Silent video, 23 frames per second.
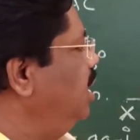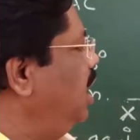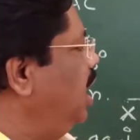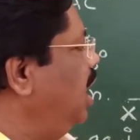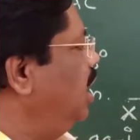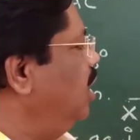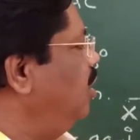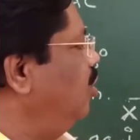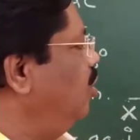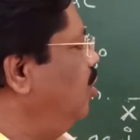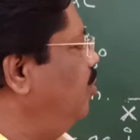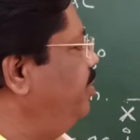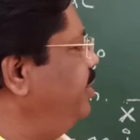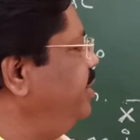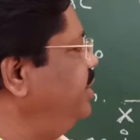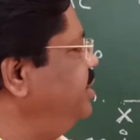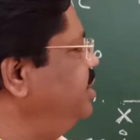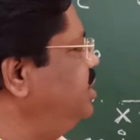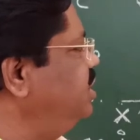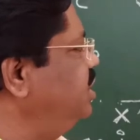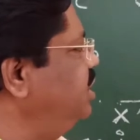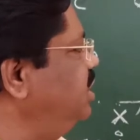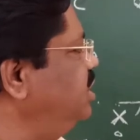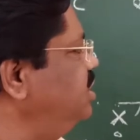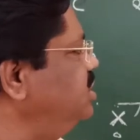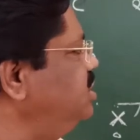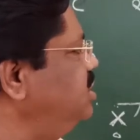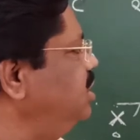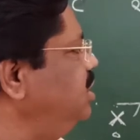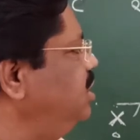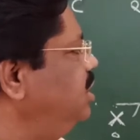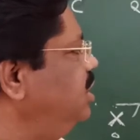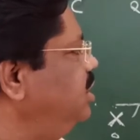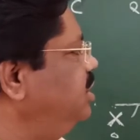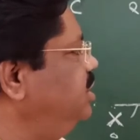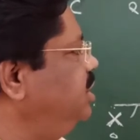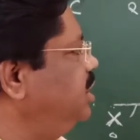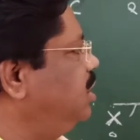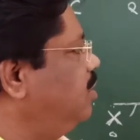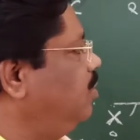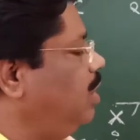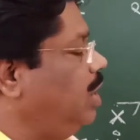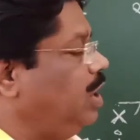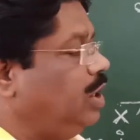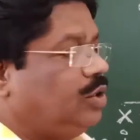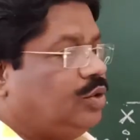Angle of incidence is
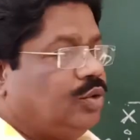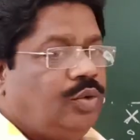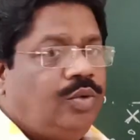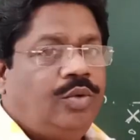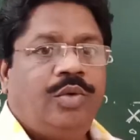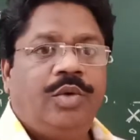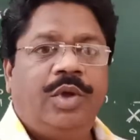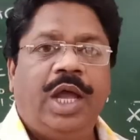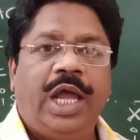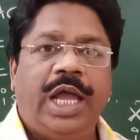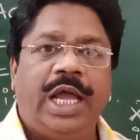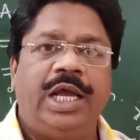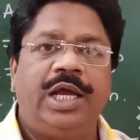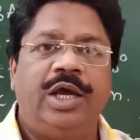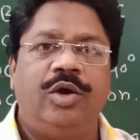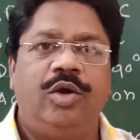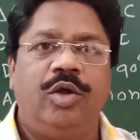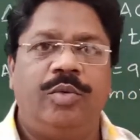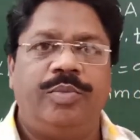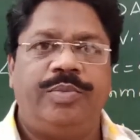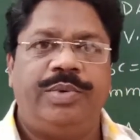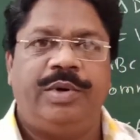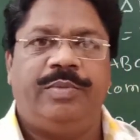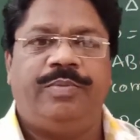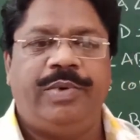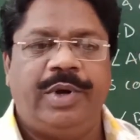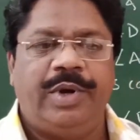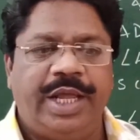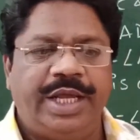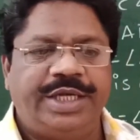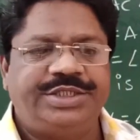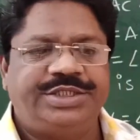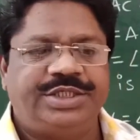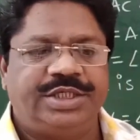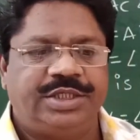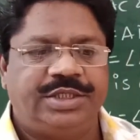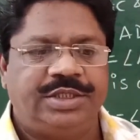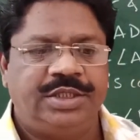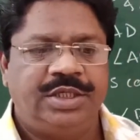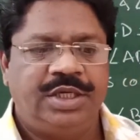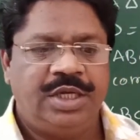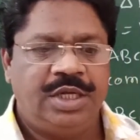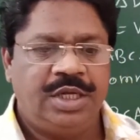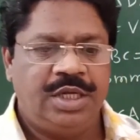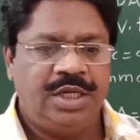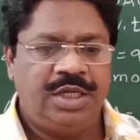equal to angle of reflection.